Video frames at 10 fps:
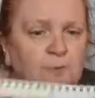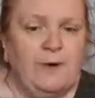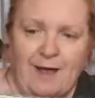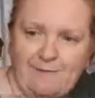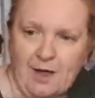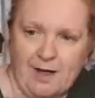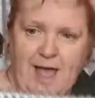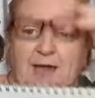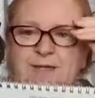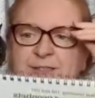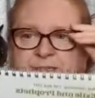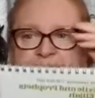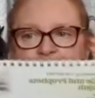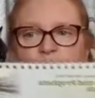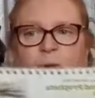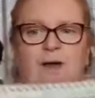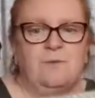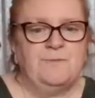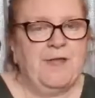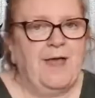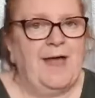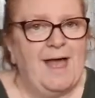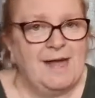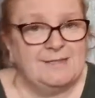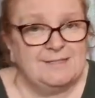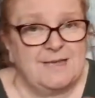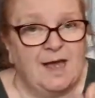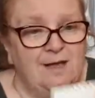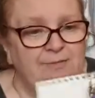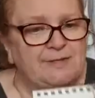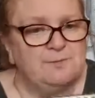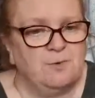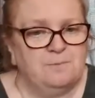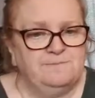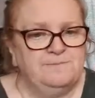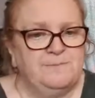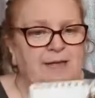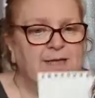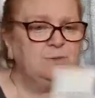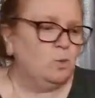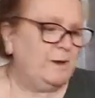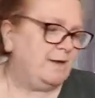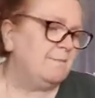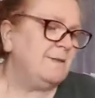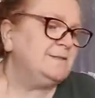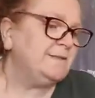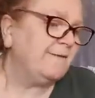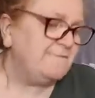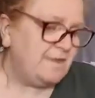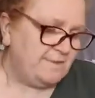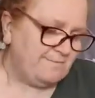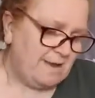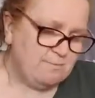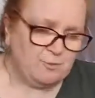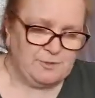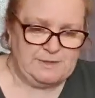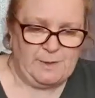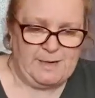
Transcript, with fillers: we have our calendars as well. And uh, this one is week commencing 5th of April this